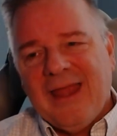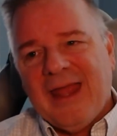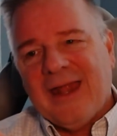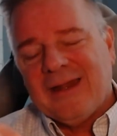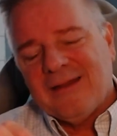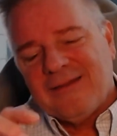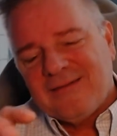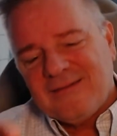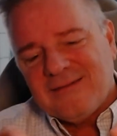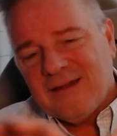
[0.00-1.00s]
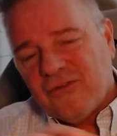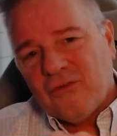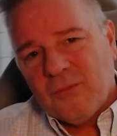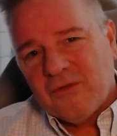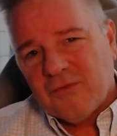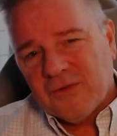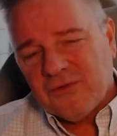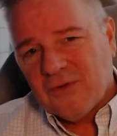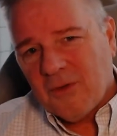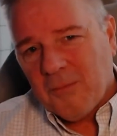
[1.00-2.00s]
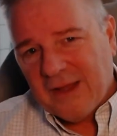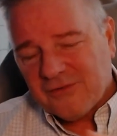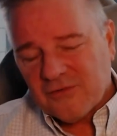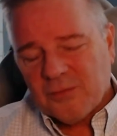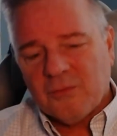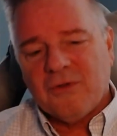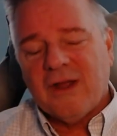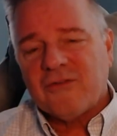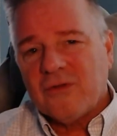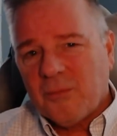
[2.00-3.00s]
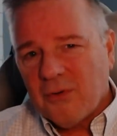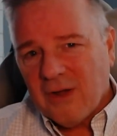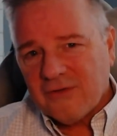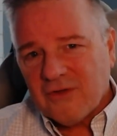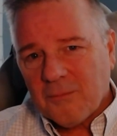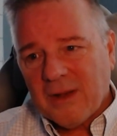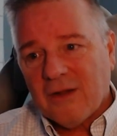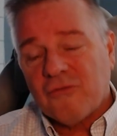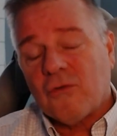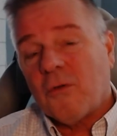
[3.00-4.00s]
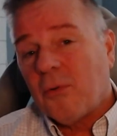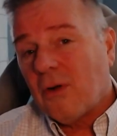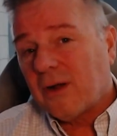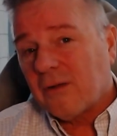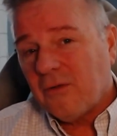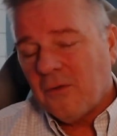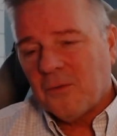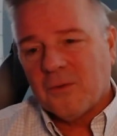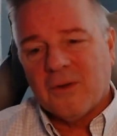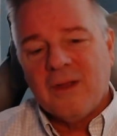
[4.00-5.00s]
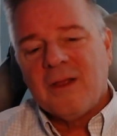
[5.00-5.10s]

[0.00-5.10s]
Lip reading: And this is not so much for the Scrum Masters, but when you're actually a project manager or a product owner,